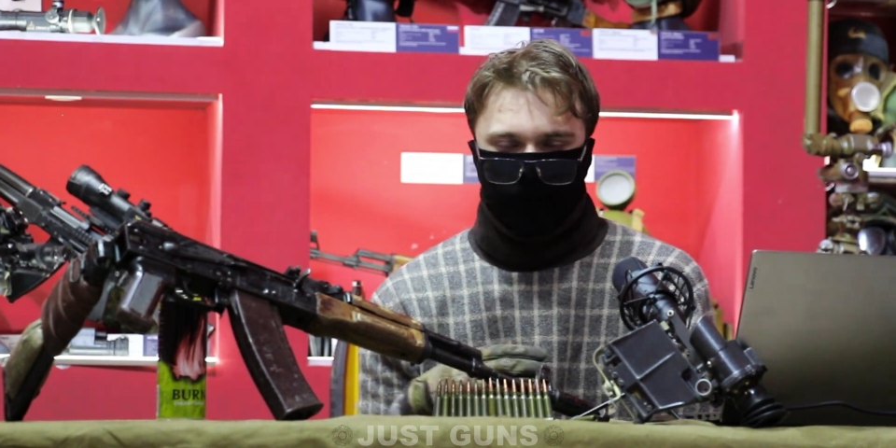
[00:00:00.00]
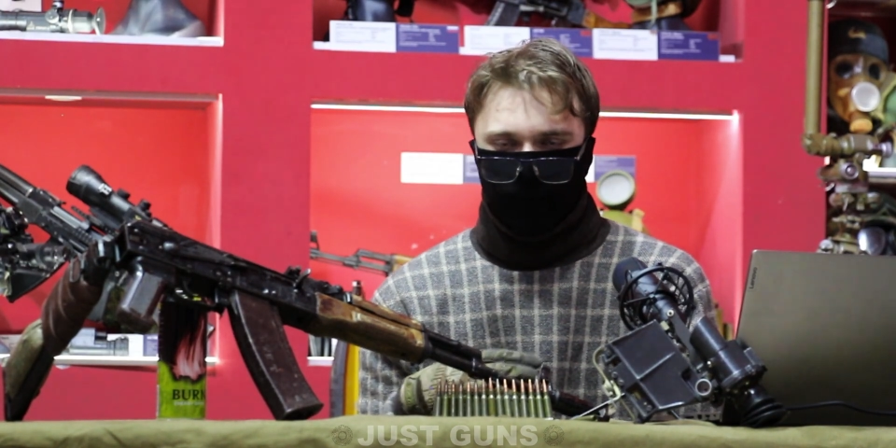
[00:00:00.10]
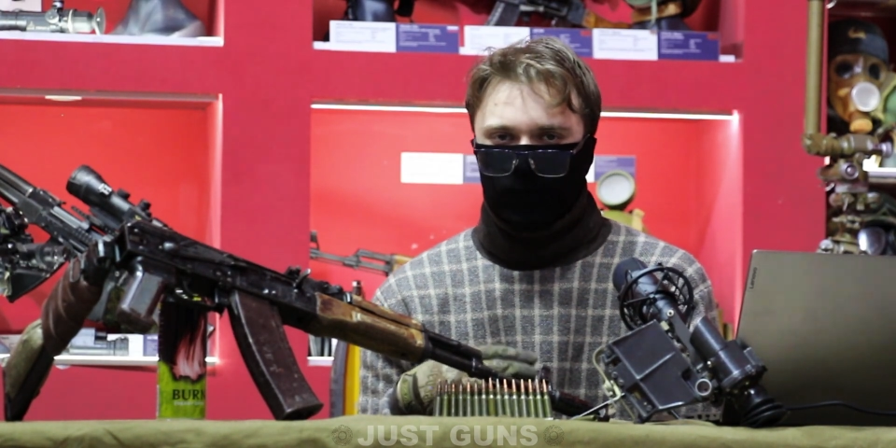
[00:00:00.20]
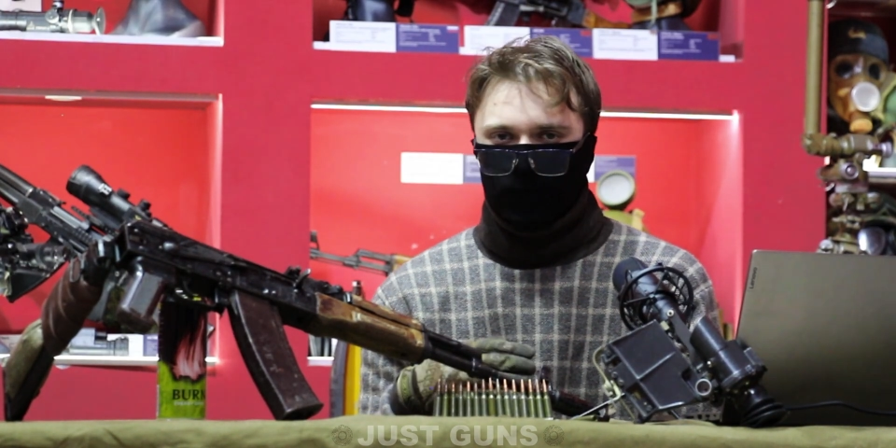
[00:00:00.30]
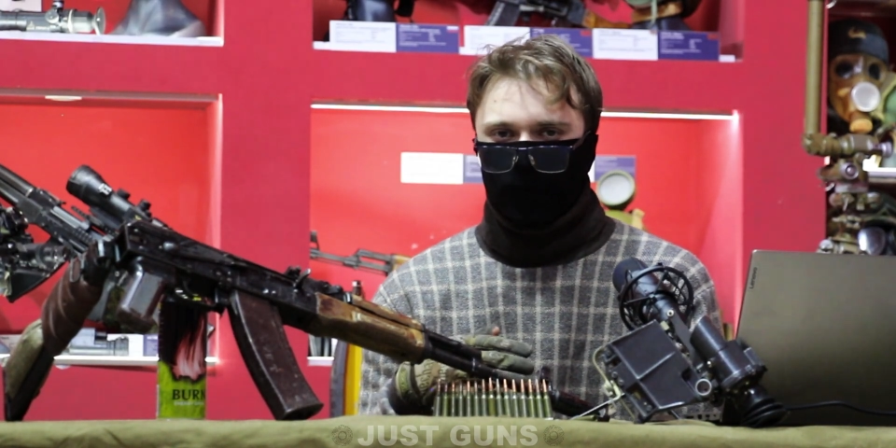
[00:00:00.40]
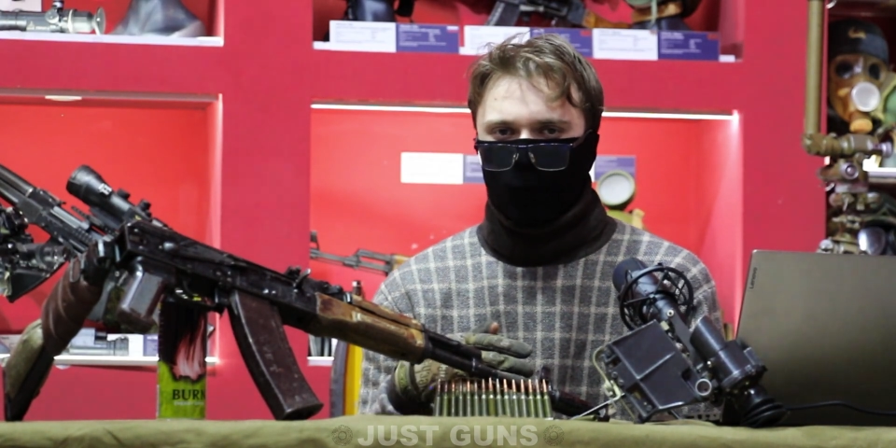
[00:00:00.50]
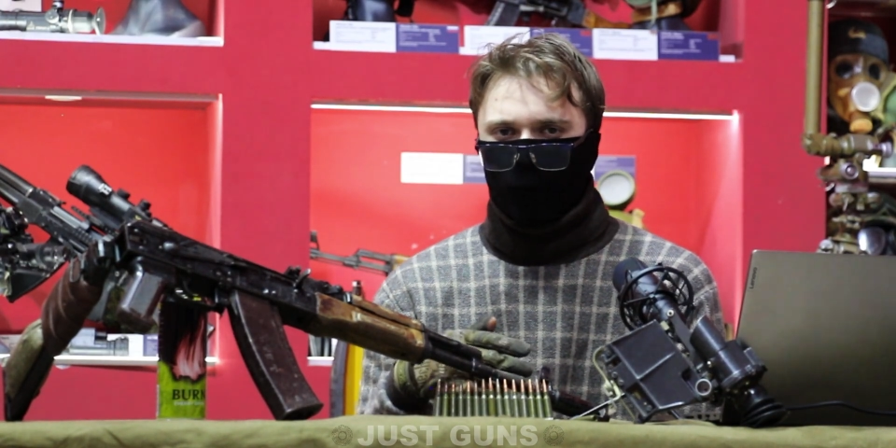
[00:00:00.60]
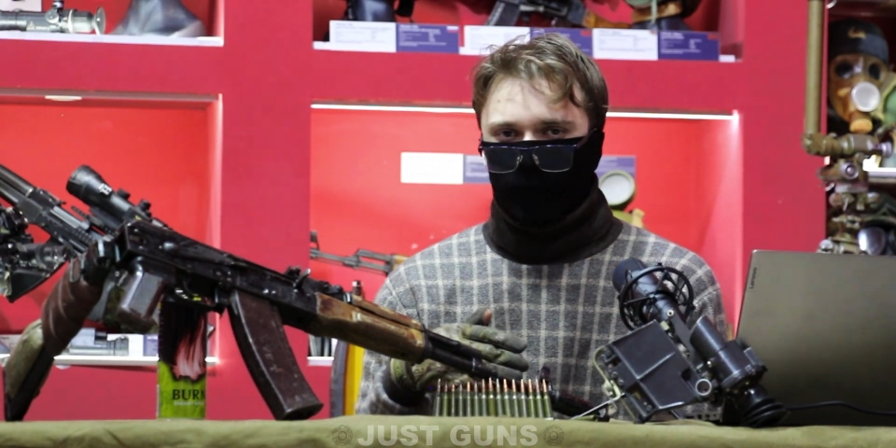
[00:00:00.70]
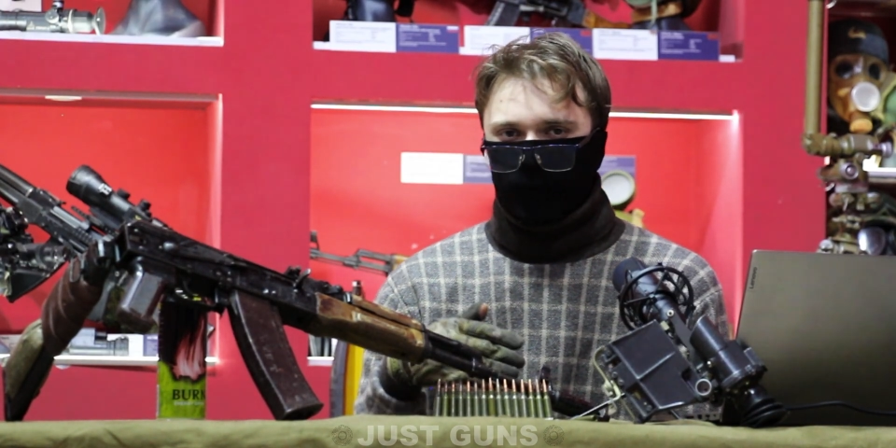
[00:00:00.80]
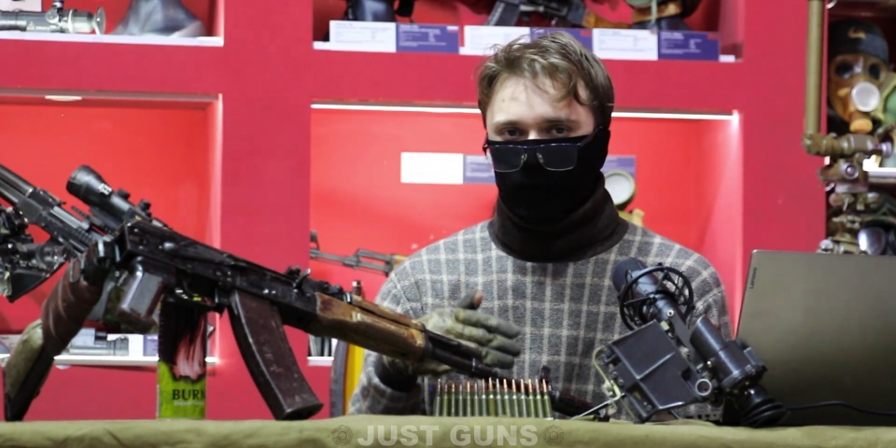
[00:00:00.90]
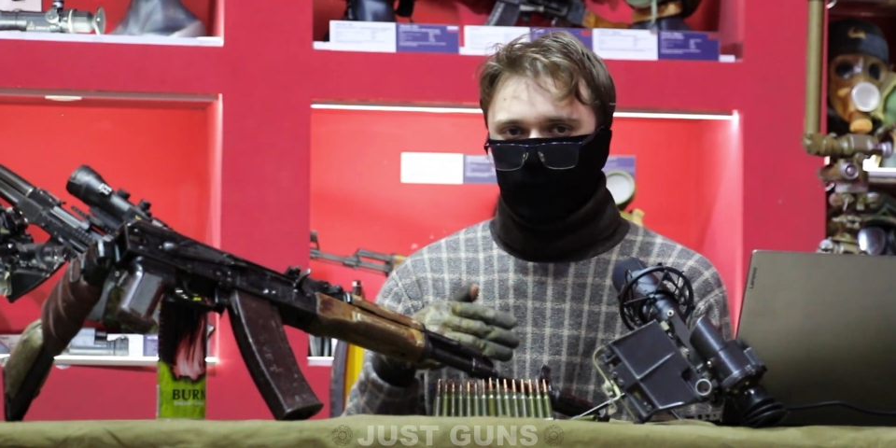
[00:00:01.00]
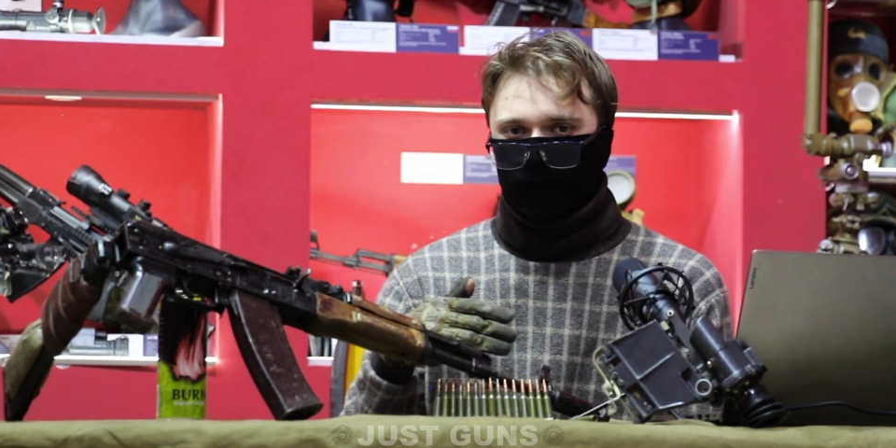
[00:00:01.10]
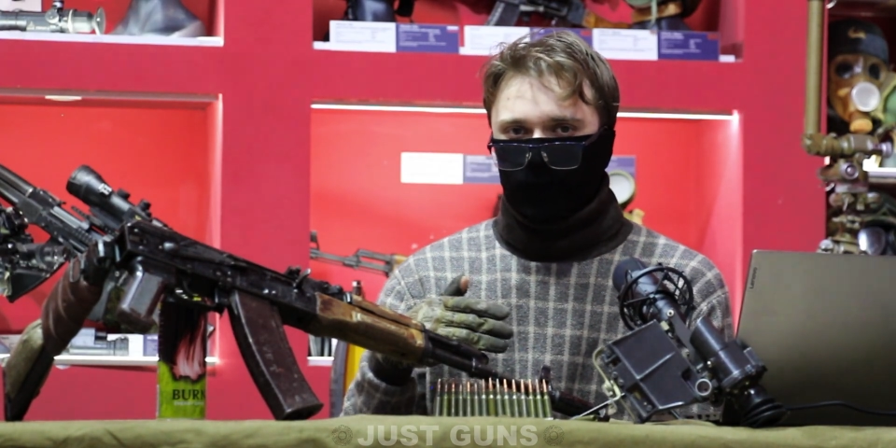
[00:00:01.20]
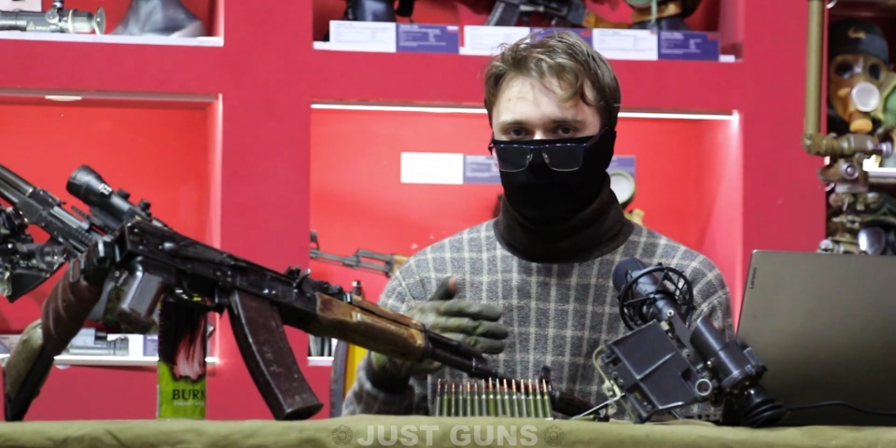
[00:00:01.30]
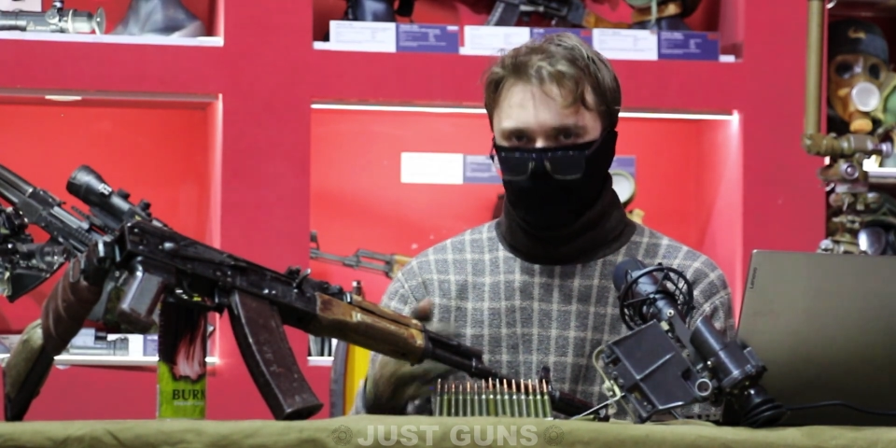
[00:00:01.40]
this
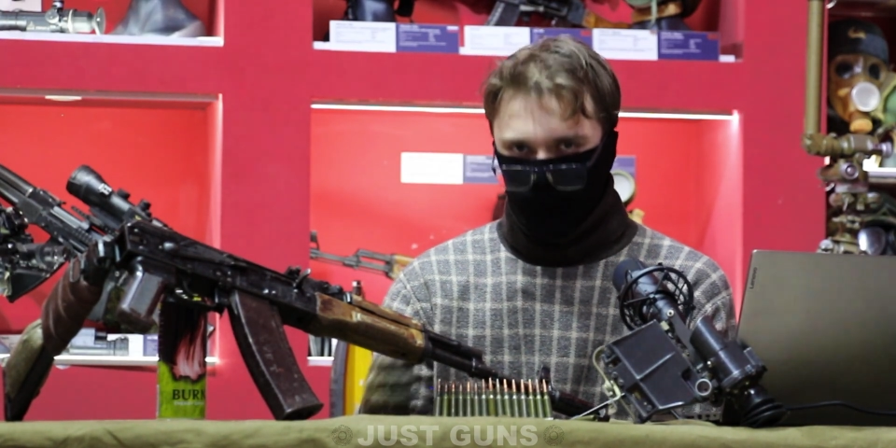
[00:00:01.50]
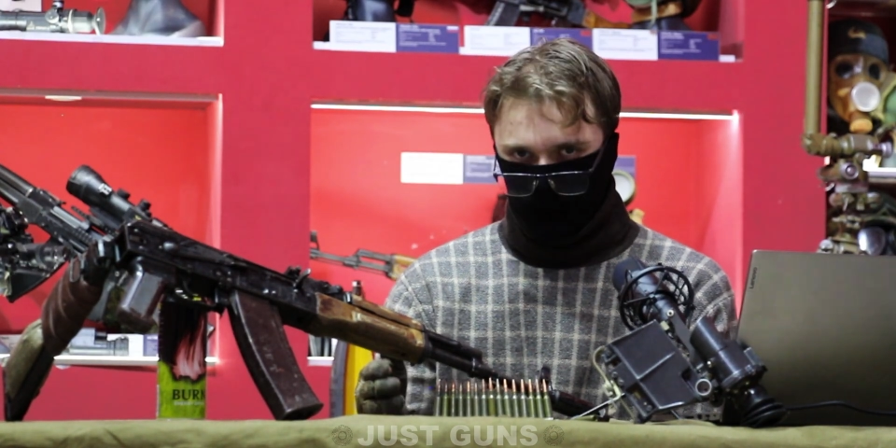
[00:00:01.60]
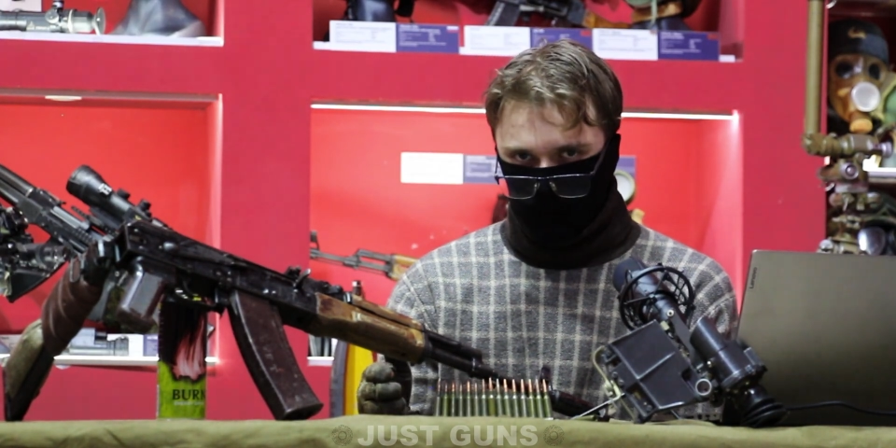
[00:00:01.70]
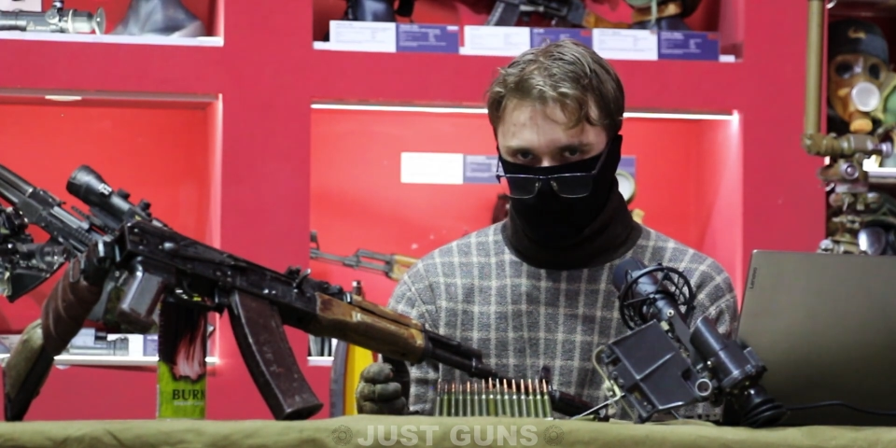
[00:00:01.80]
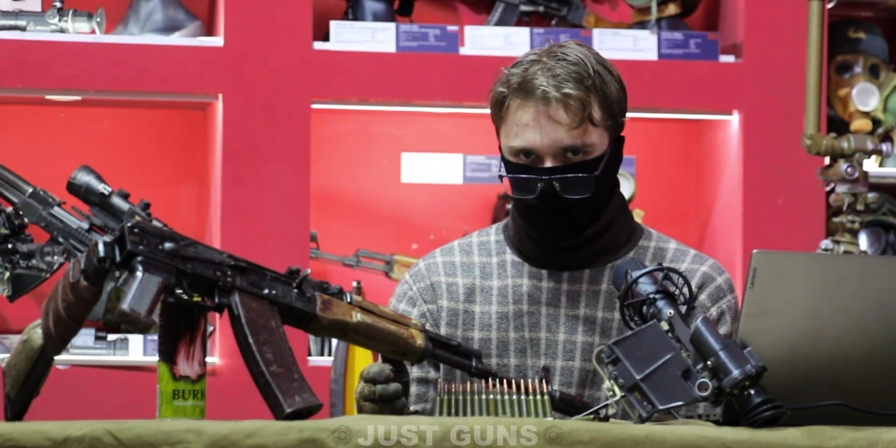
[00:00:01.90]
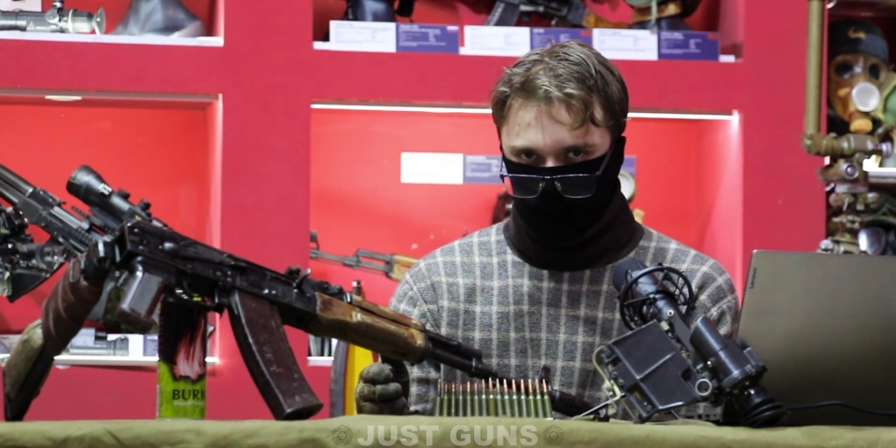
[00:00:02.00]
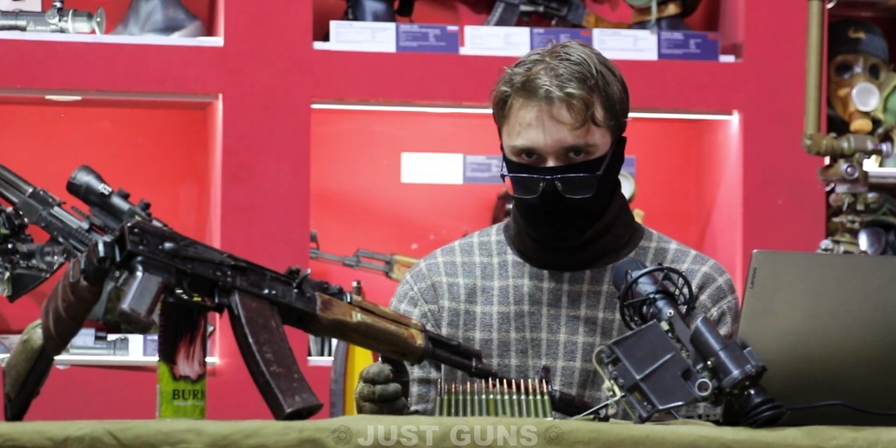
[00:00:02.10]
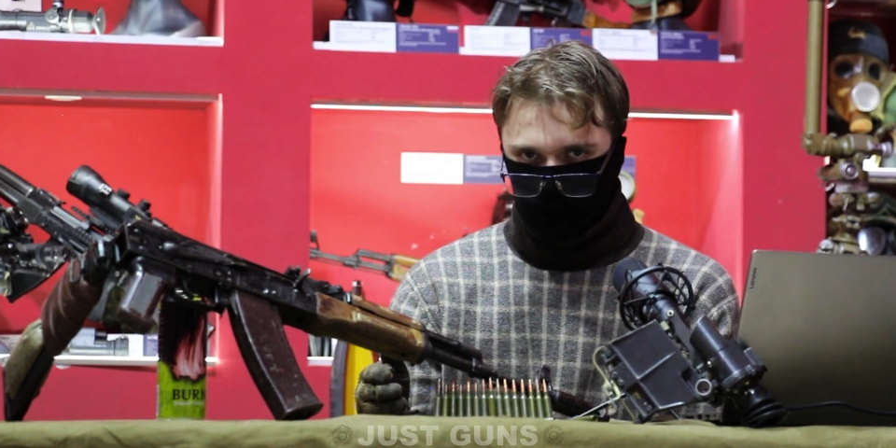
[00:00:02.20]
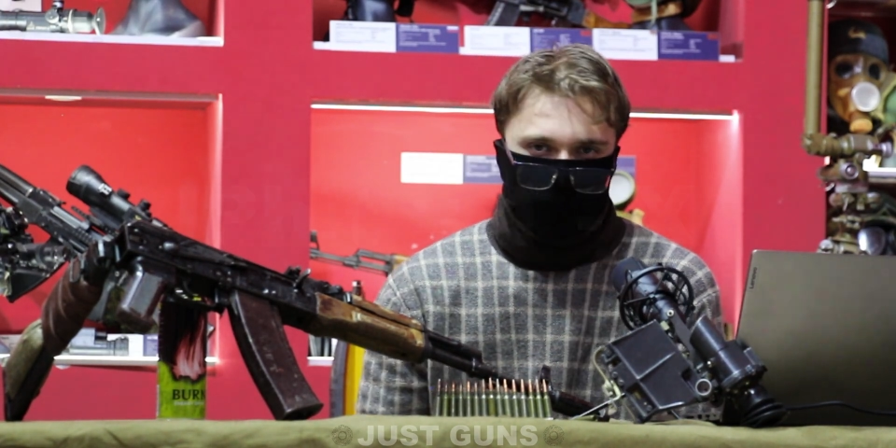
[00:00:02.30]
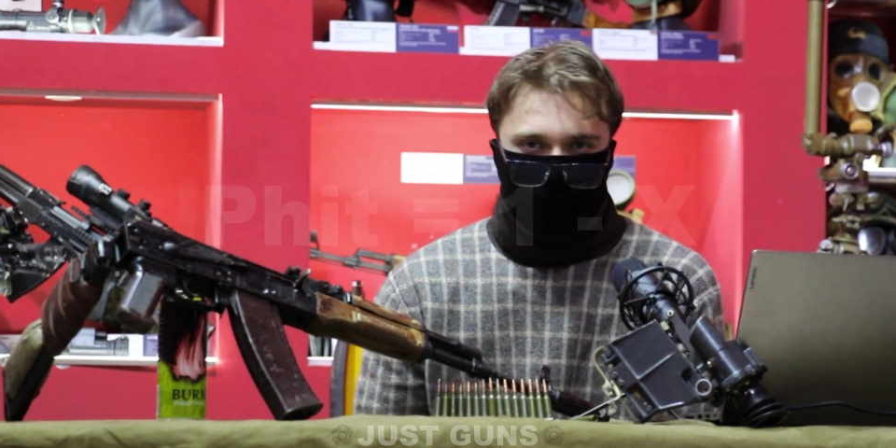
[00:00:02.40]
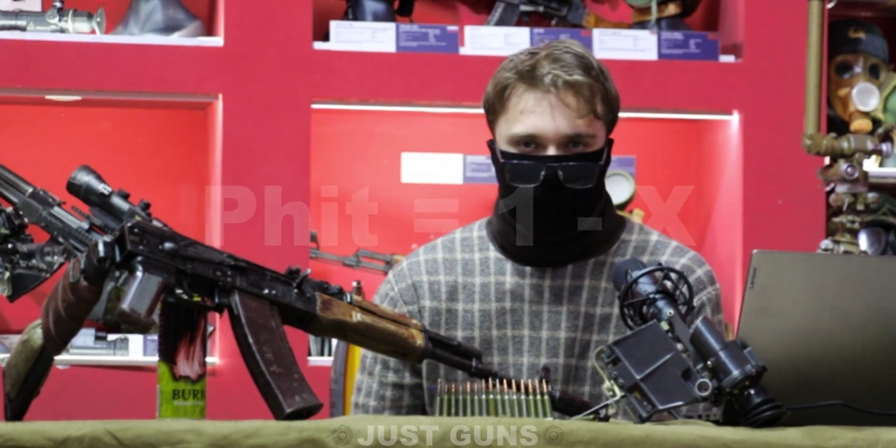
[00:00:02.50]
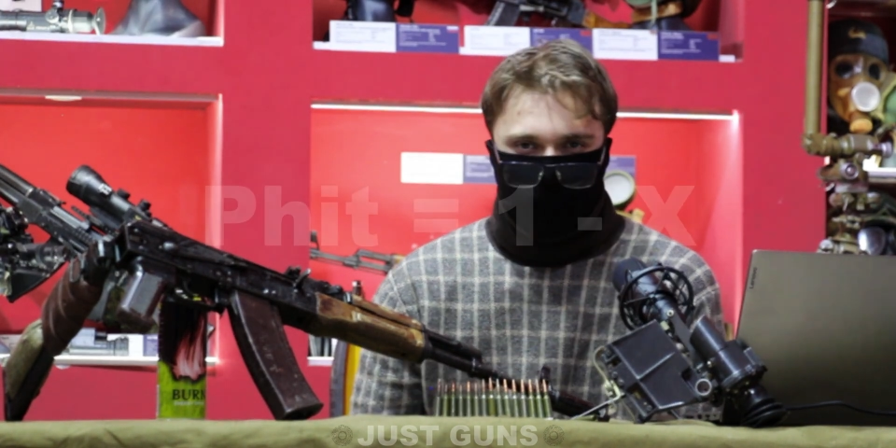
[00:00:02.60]
equation differs. Your